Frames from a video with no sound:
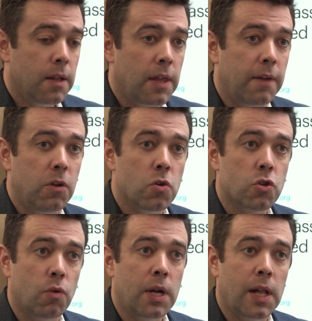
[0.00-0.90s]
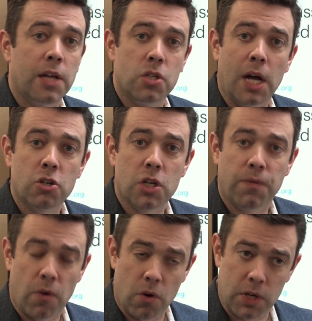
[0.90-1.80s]
they've used GreenGlass not
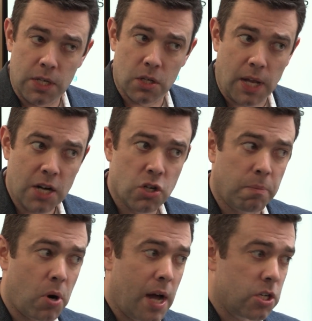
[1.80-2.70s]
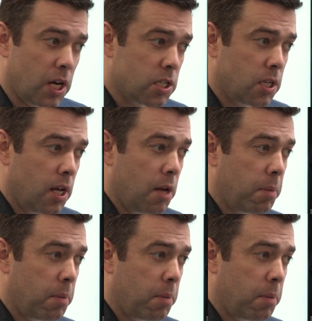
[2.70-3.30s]
just for their deselection projects,